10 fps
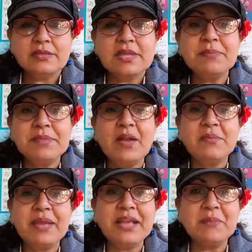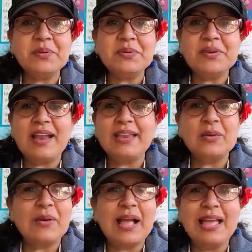Something on my computer. I
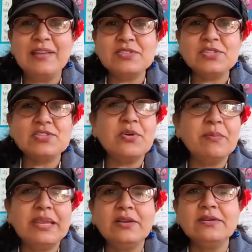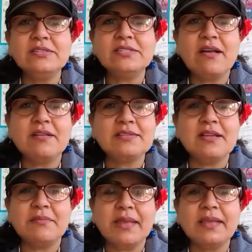know I have so many good songs
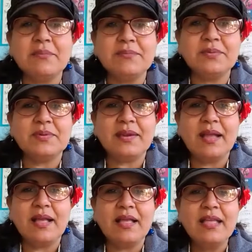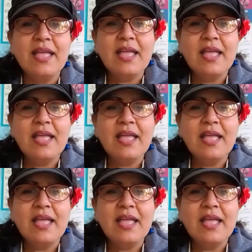on my computer, huh?